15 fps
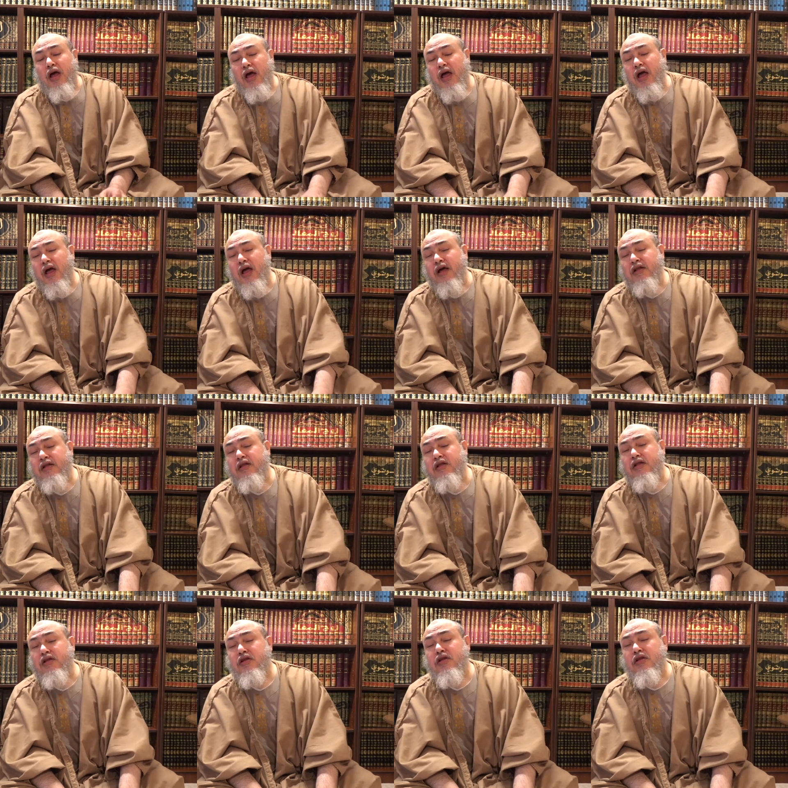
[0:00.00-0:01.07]
And
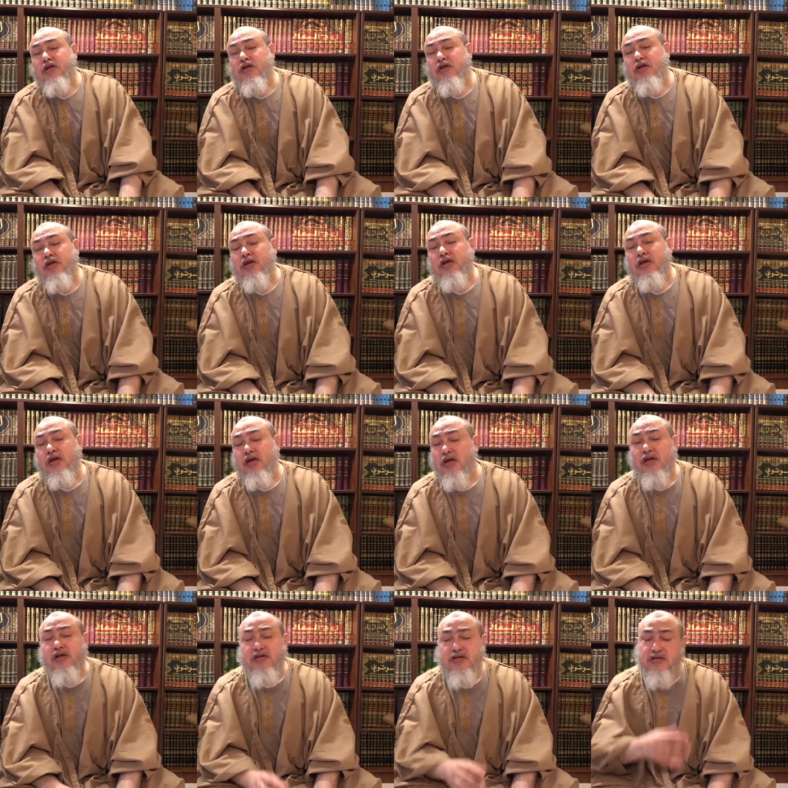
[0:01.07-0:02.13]

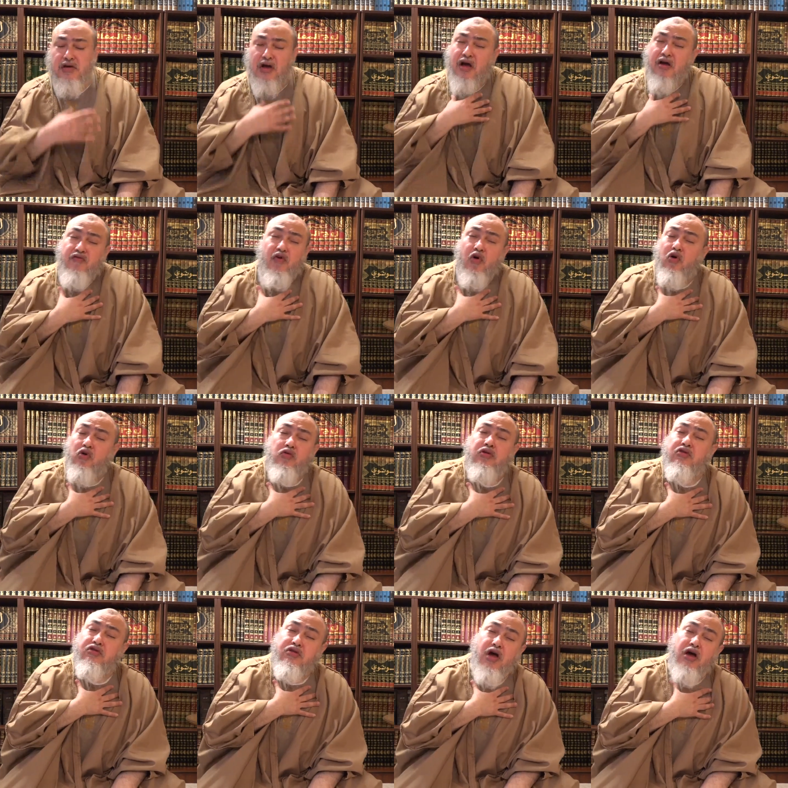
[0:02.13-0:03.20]
it is, I've
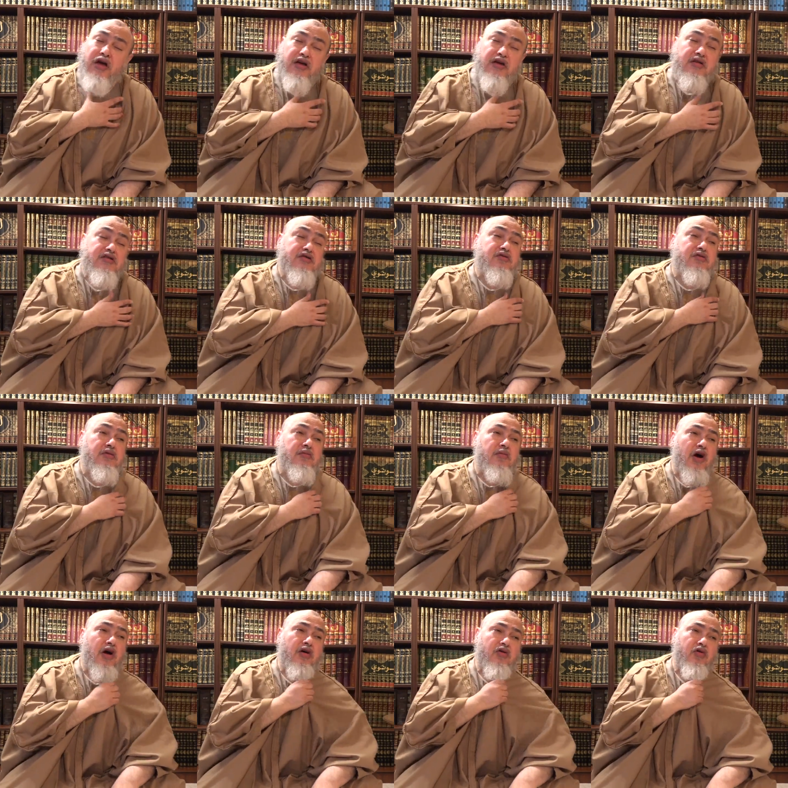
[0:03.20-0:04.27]
always thought it is
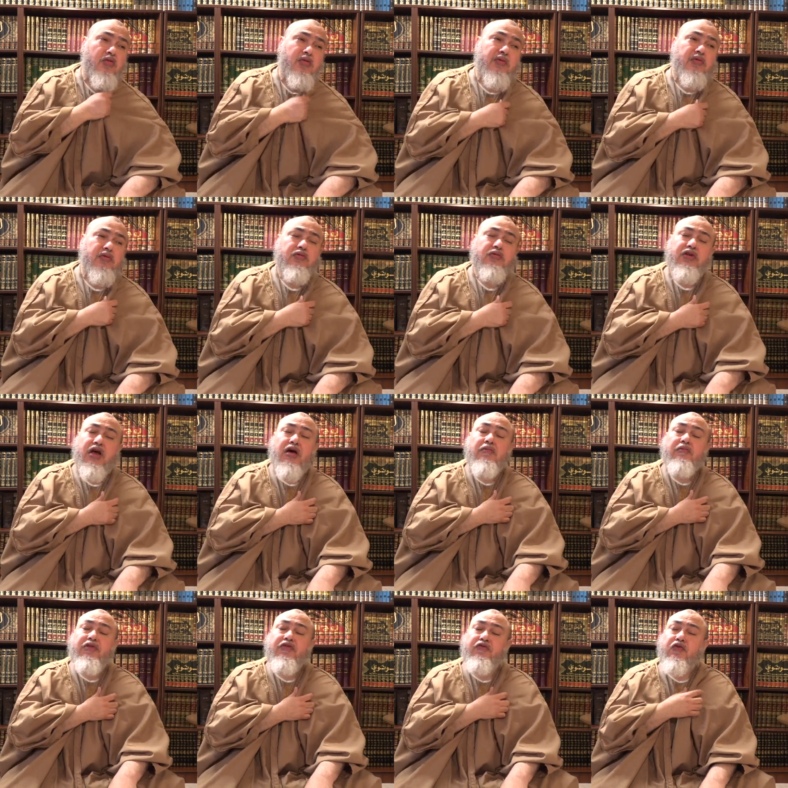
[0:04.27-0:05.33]
remarkable
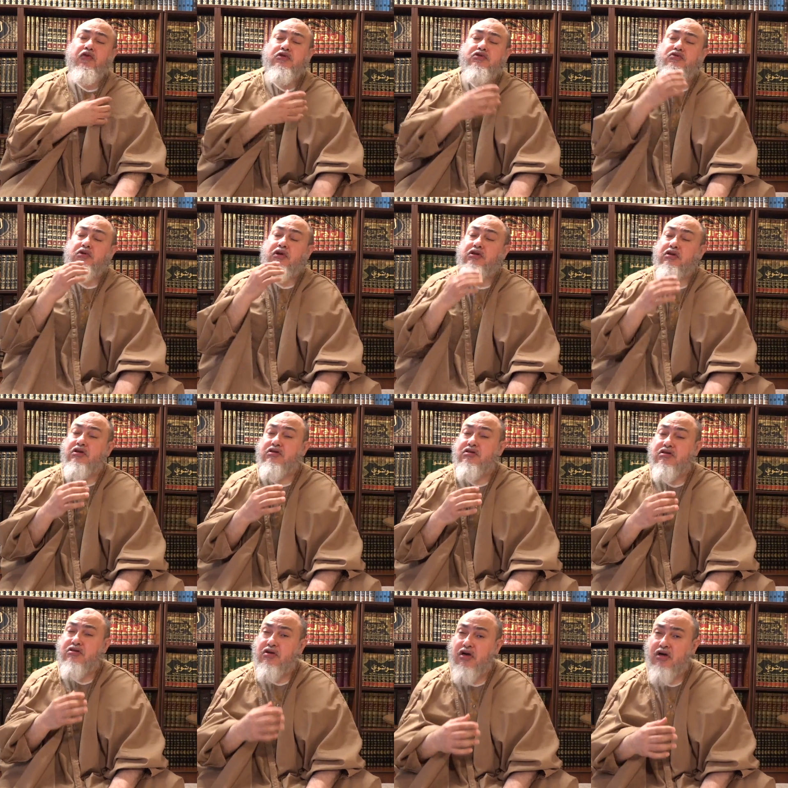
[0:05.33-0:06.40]
that before Surah
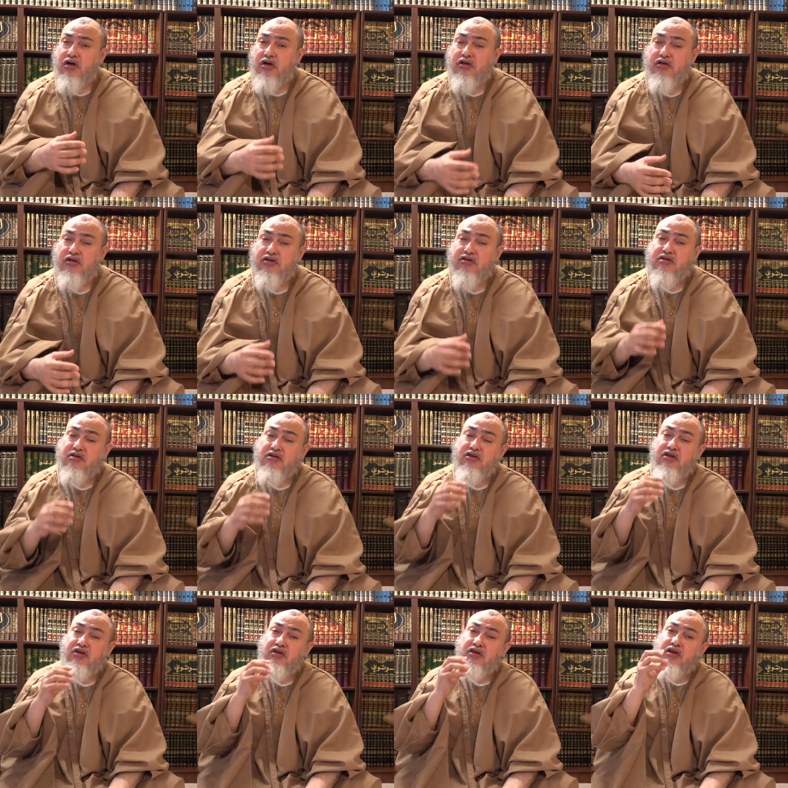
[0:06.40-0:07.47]
Al-Isra
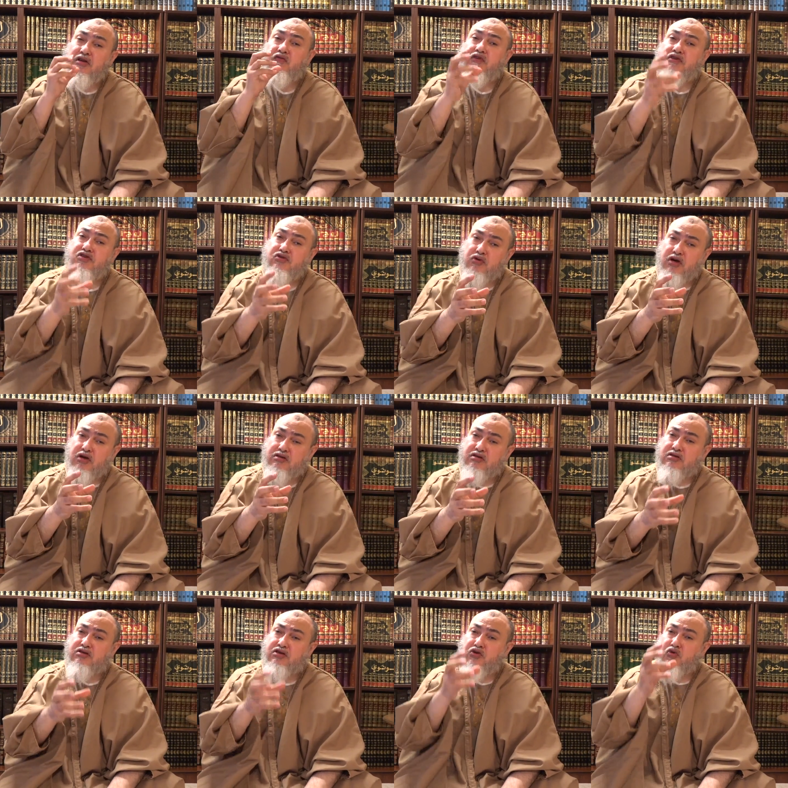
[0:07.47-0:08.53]
delivers to
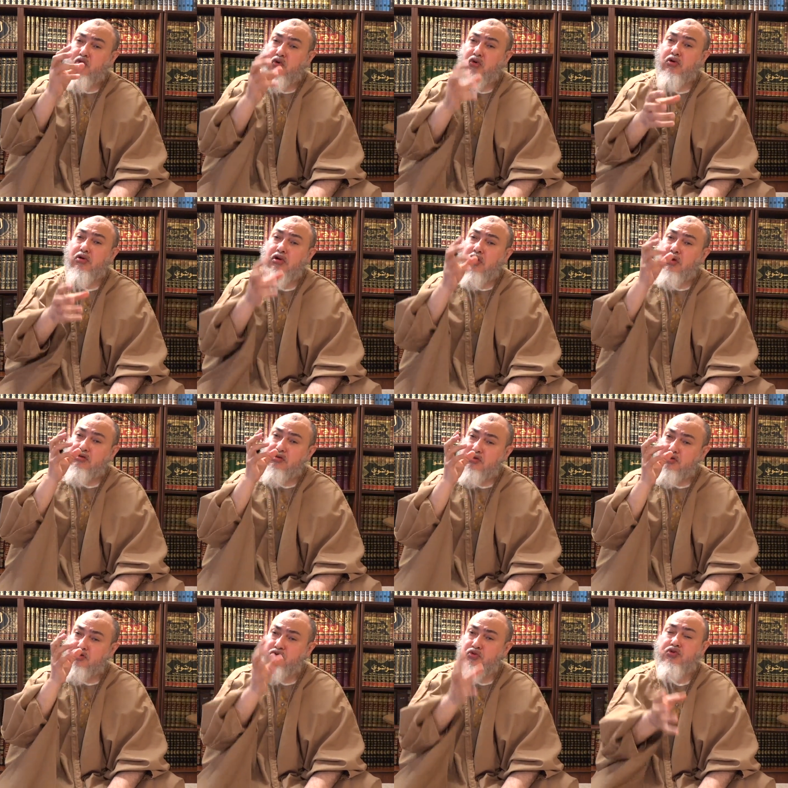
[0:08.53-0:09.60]
us the core
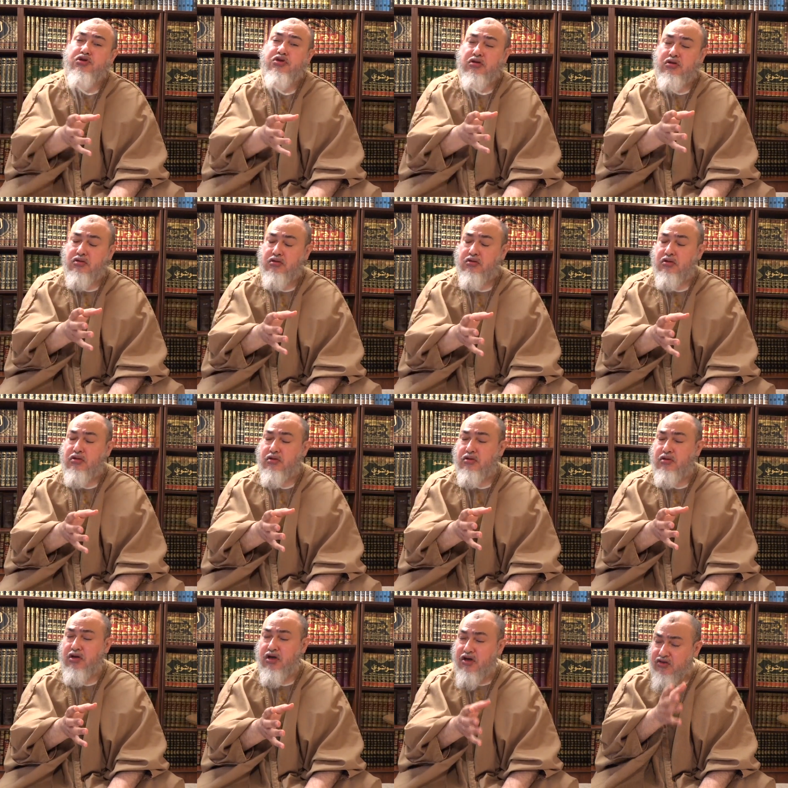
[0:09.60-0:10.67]
constitution,
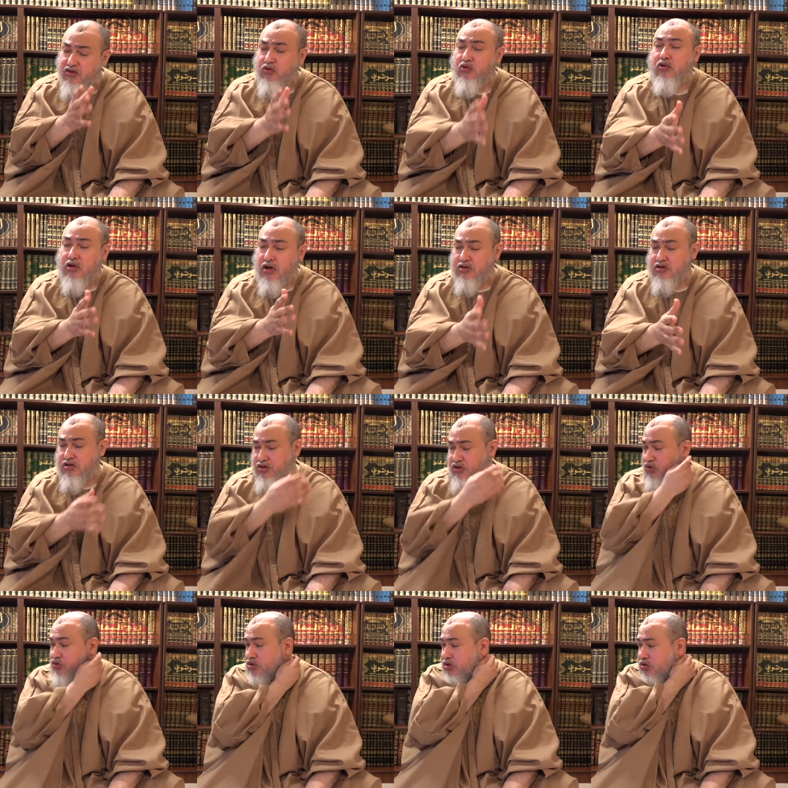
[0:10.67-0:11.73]
ethical
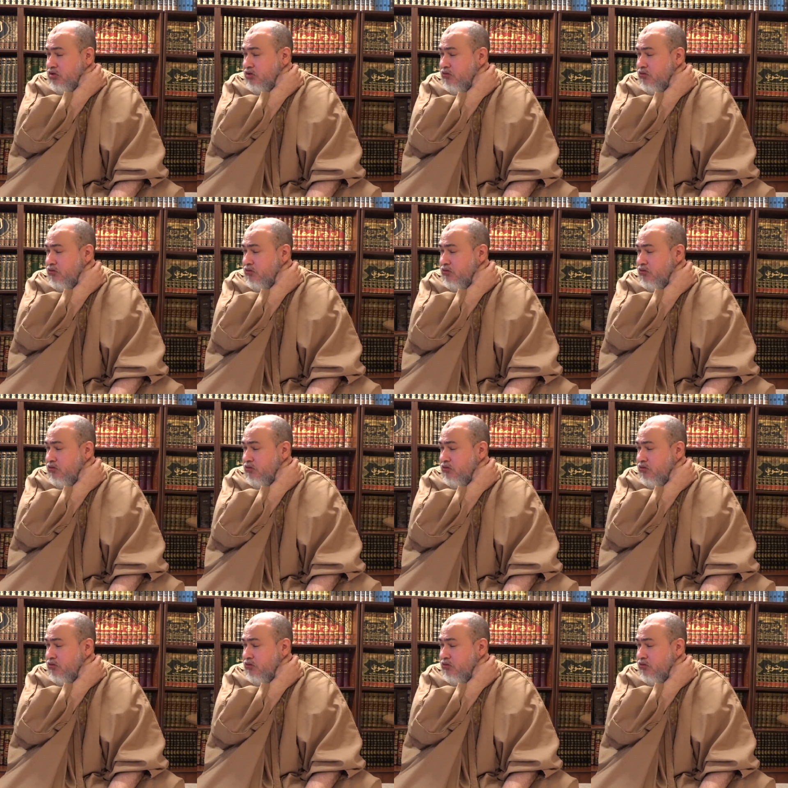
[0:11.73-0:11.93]
constitution,